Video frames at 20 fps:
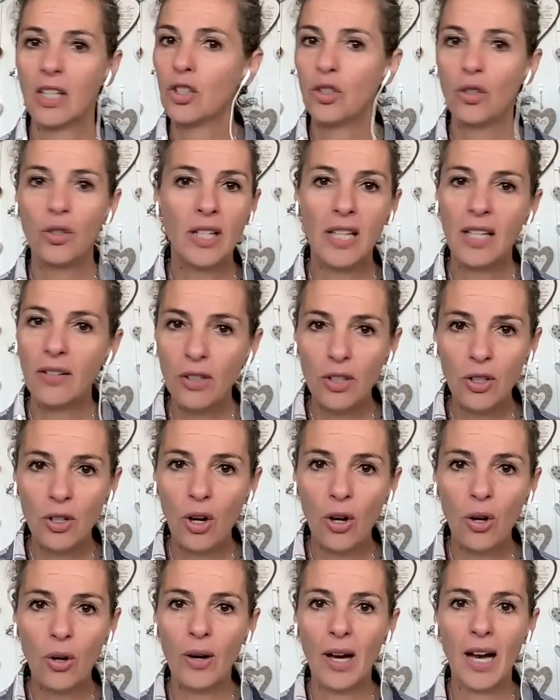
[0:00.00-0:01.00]
You never
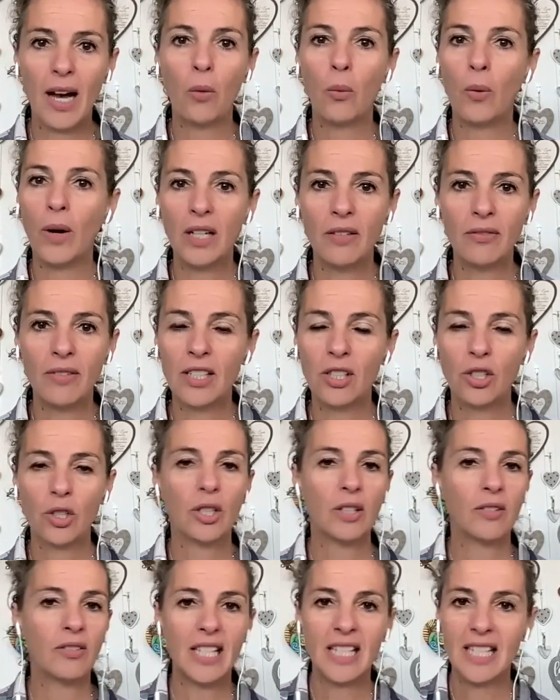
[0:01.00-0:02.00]
know how one of us
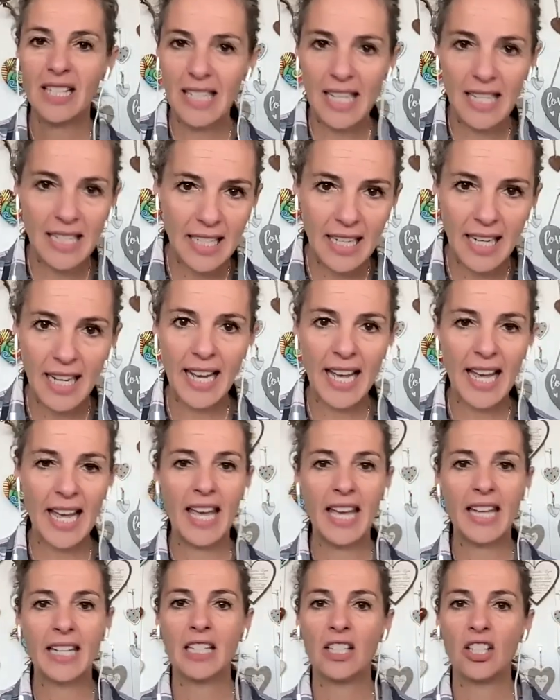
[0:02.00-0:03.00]
could have extended our
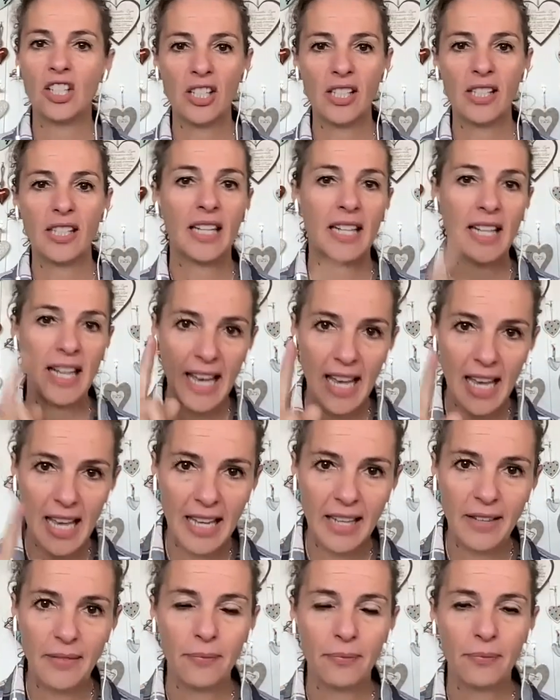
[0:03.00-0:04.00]
hand and just said,
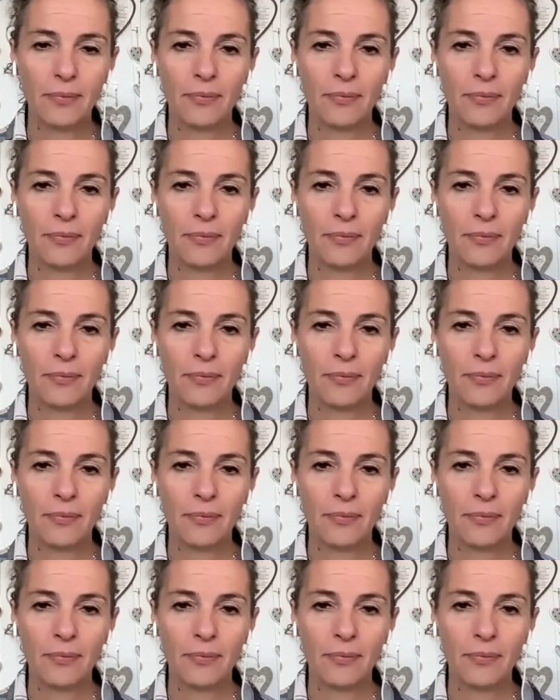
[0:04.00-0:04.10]
hey,